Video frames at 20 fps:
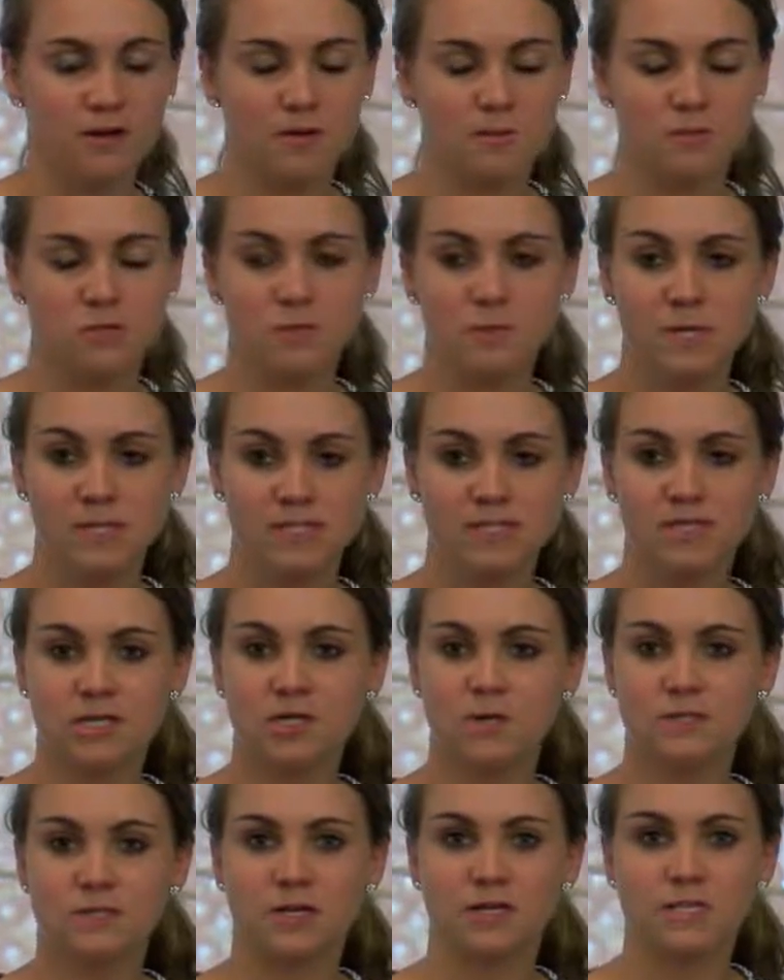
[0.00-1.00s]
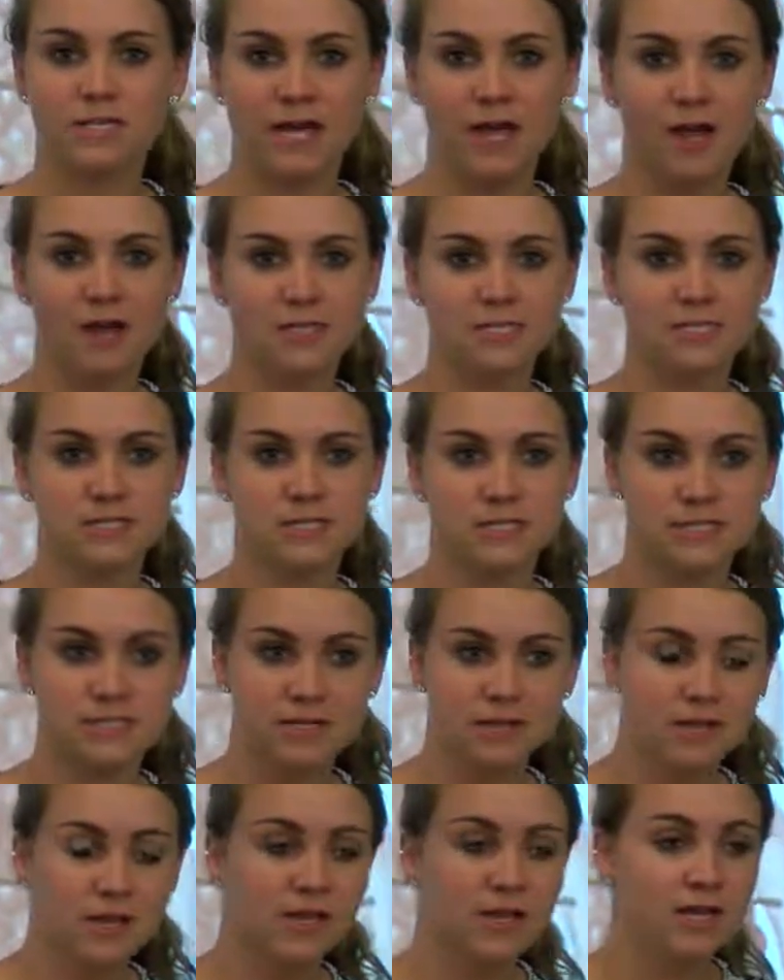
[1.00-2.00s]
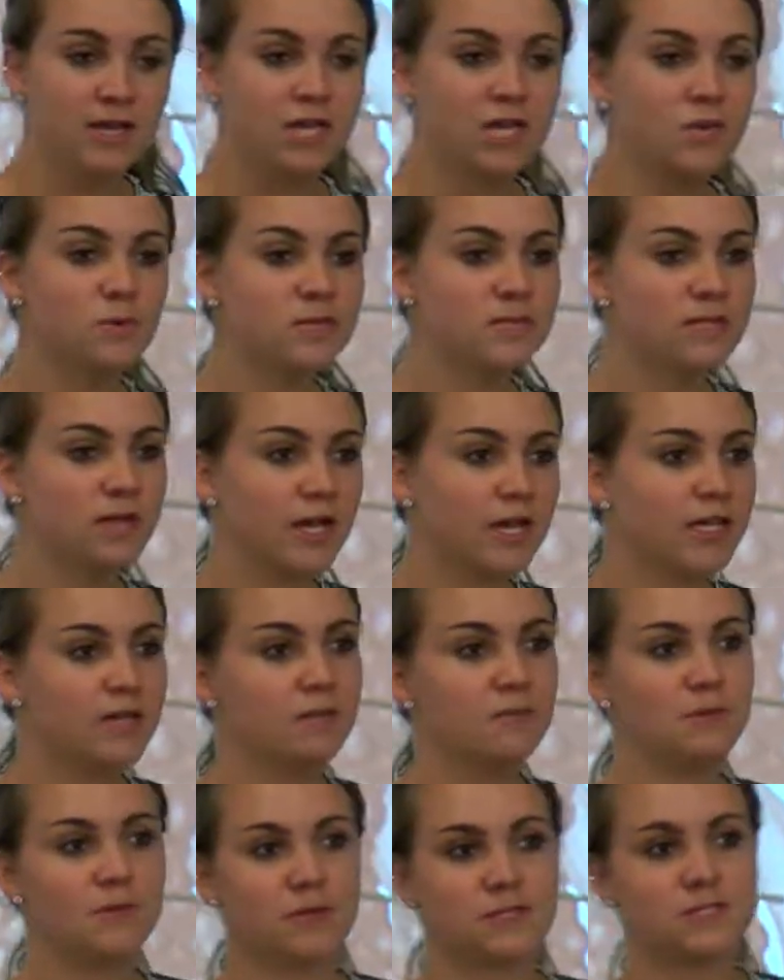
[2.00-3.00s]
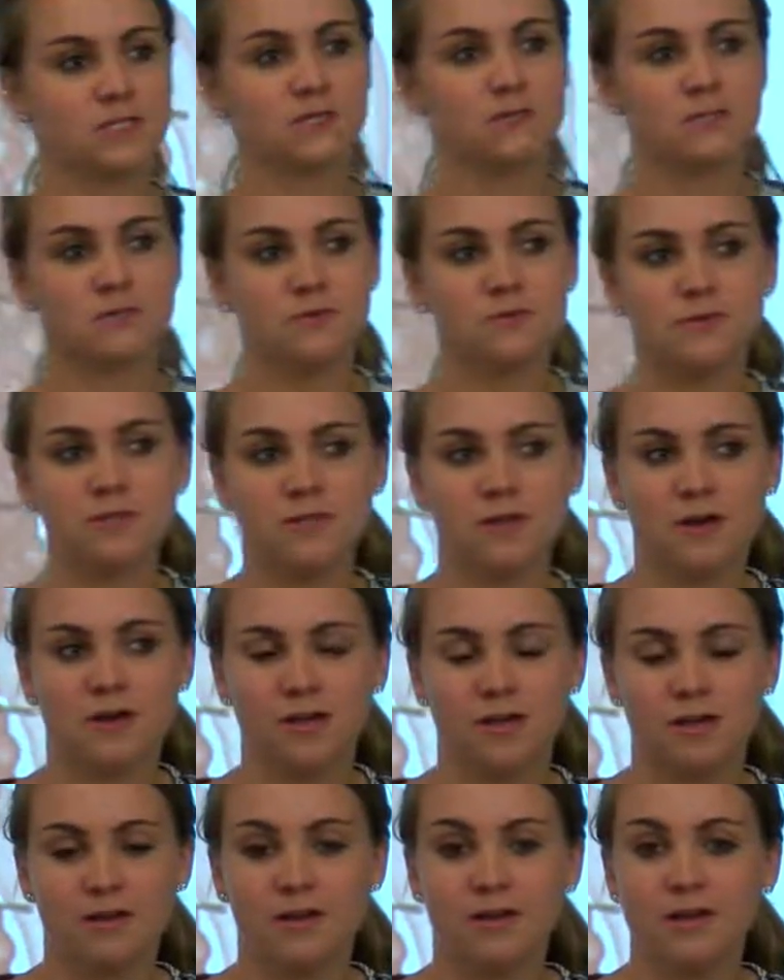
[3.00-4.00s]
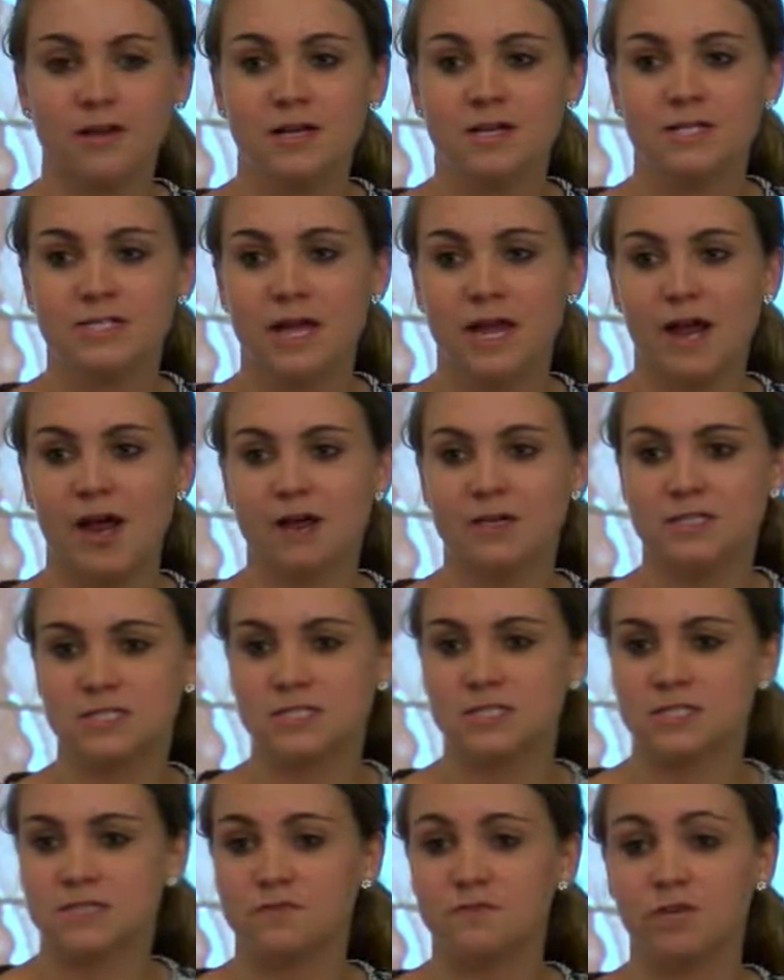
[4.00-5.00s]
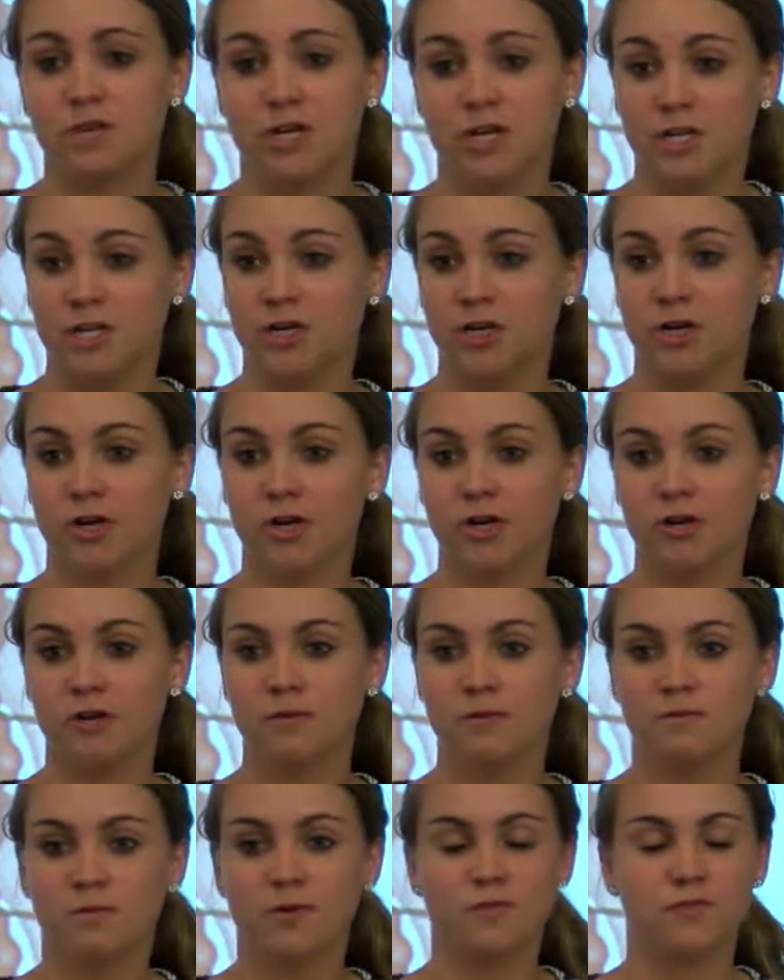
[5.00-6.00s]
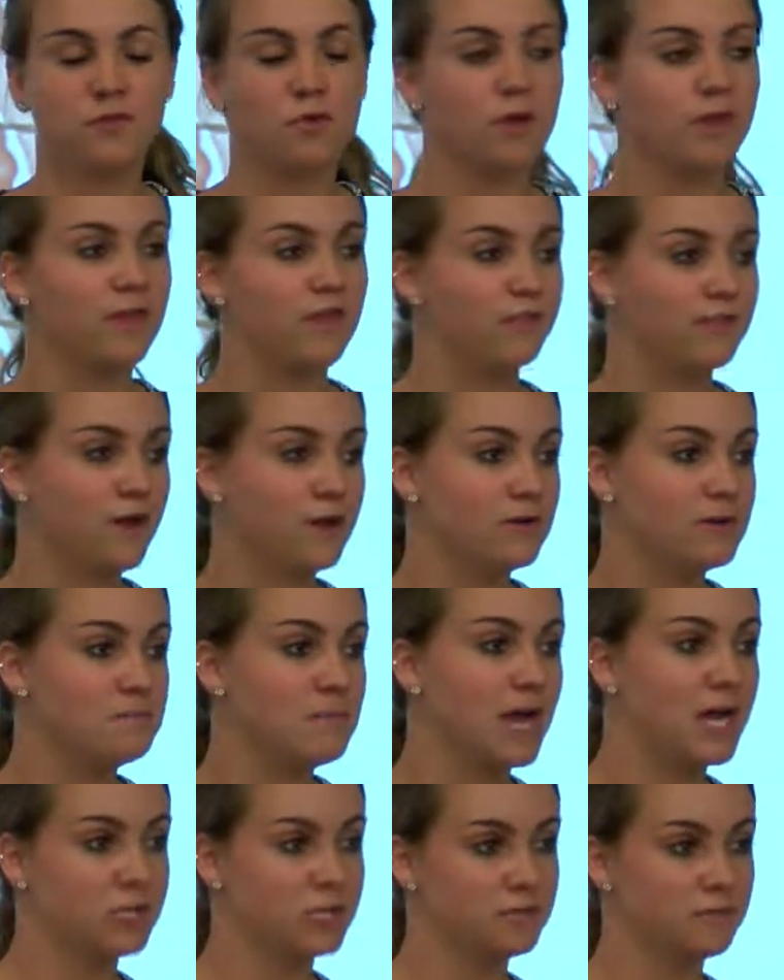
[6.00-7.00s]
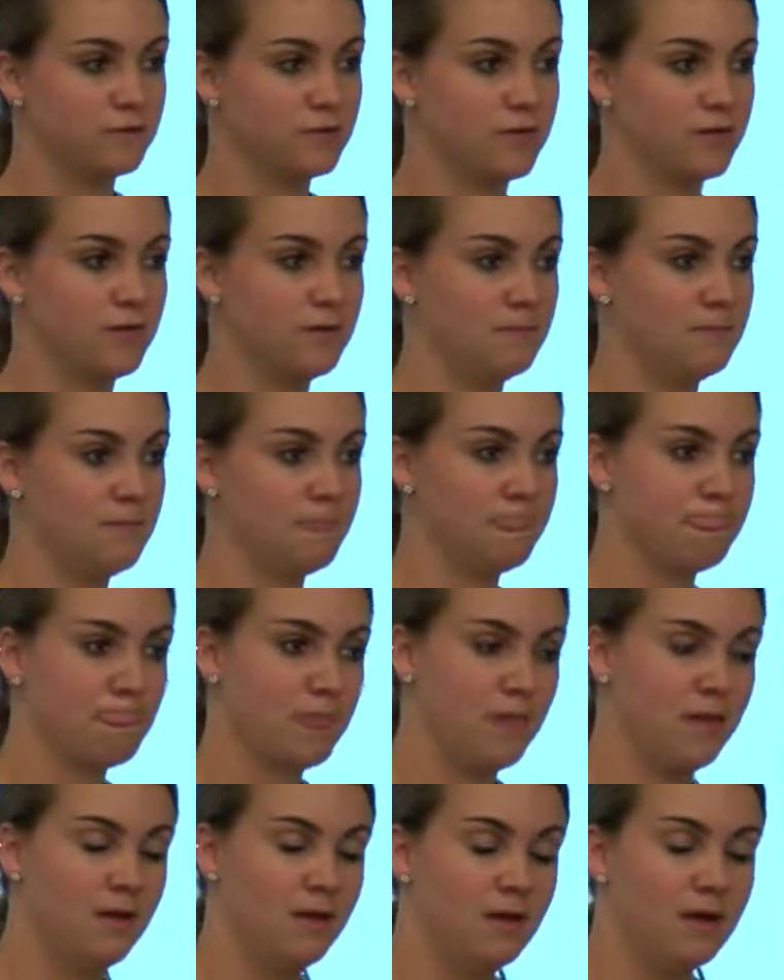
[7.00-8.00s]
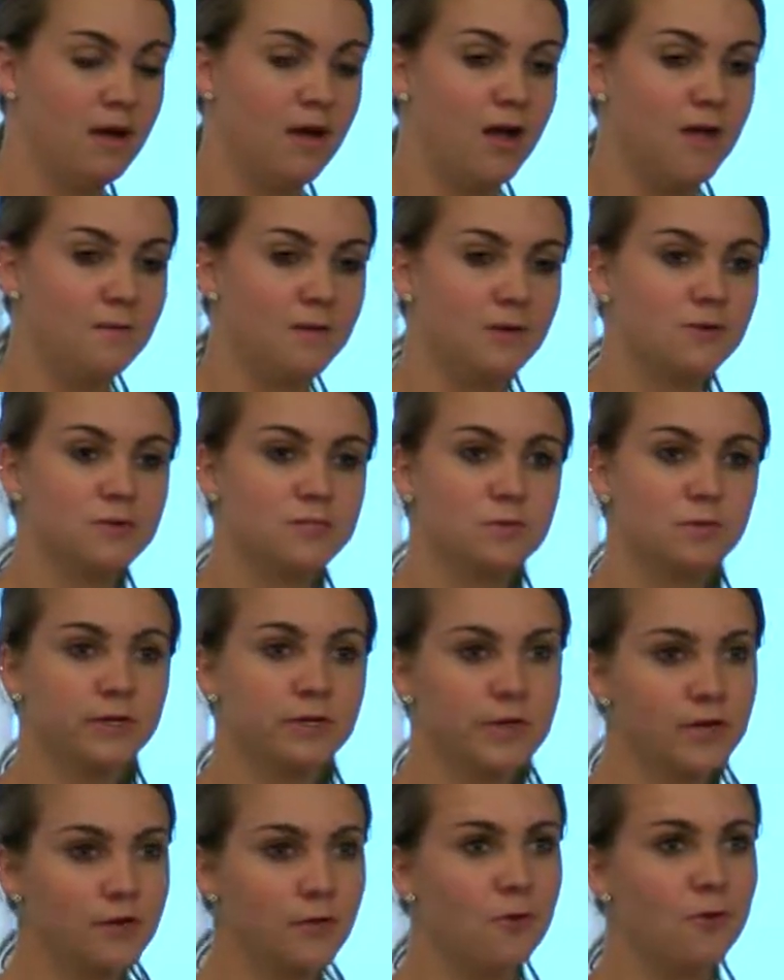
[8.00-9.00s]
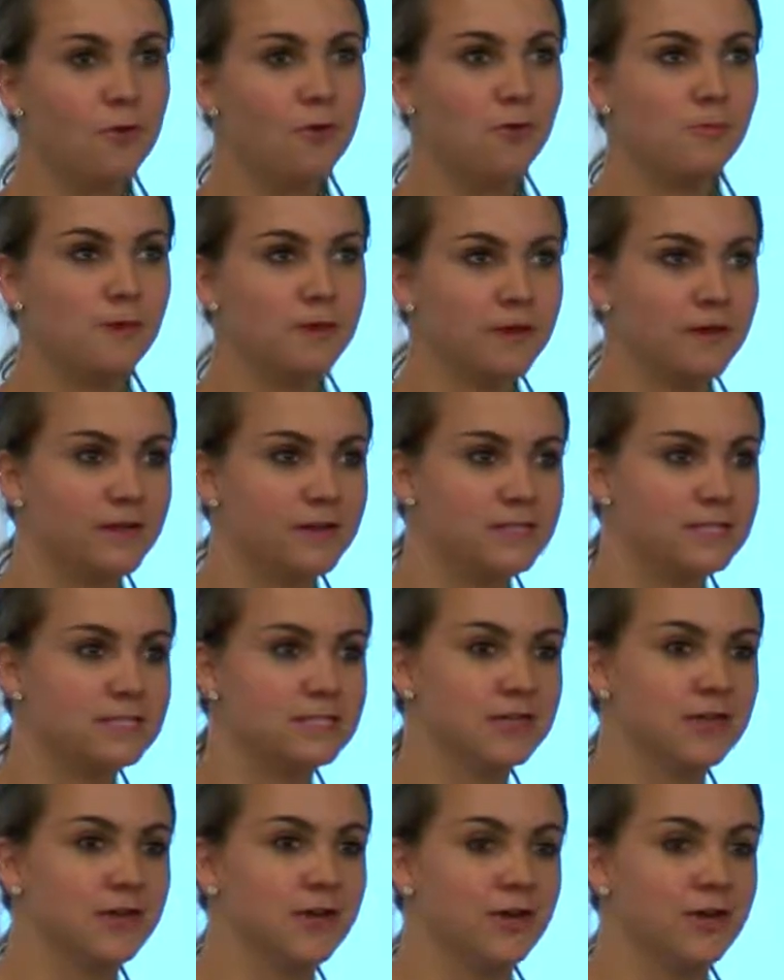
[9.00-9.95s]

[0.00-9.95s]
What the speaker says: So basically, he was on dialysis, and he was lucky because he was only on dialysis for a year before they found a match for him. And it was really cool because